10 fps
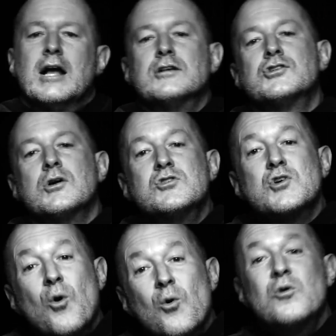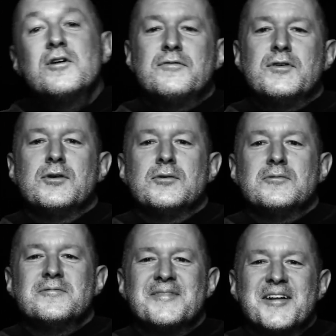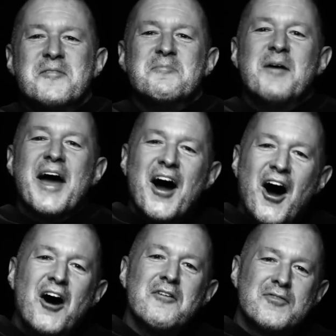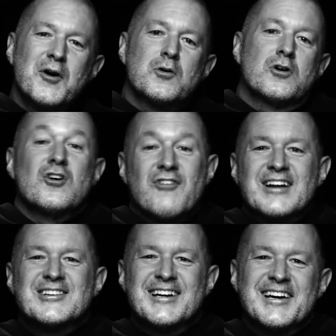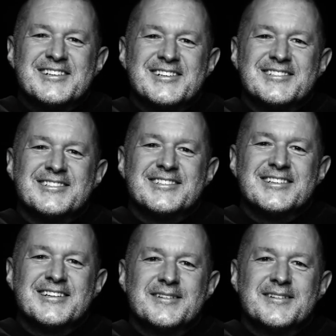And so to all of you, my heartfelt congratulations.